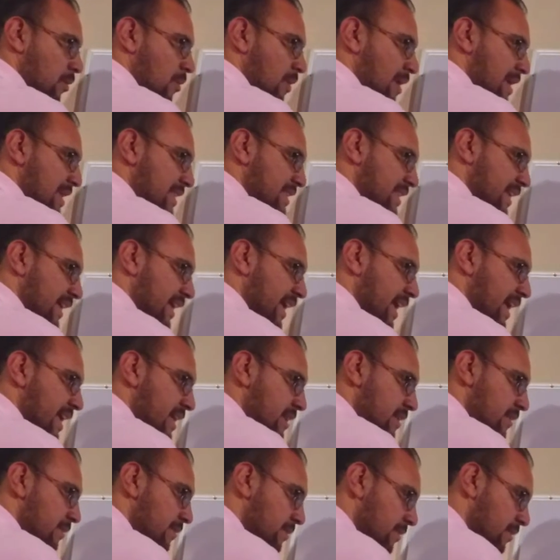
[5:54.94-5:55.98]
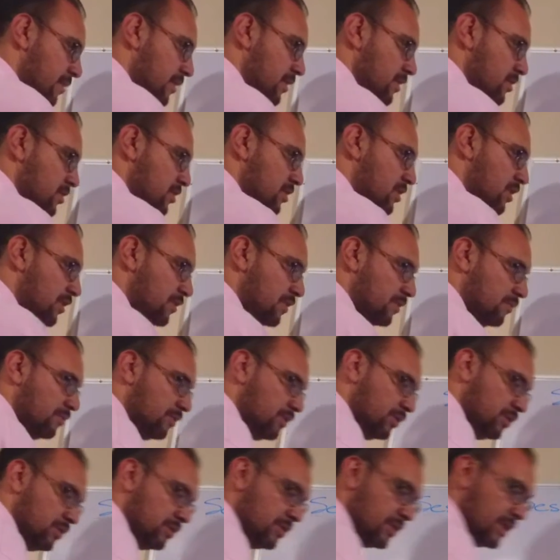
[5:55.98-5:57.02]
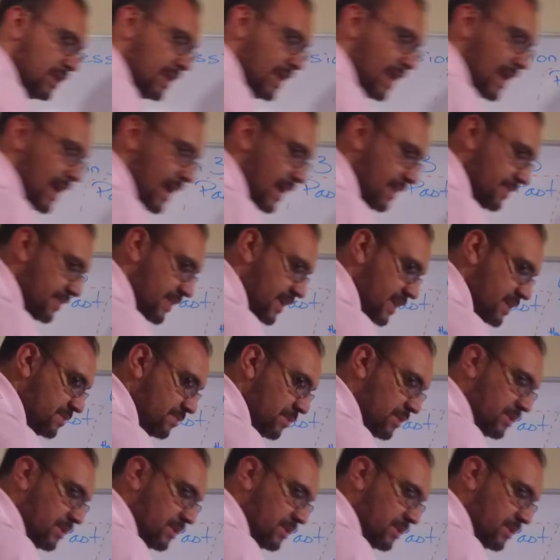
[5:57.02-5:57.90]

Once again, you know the rule, and this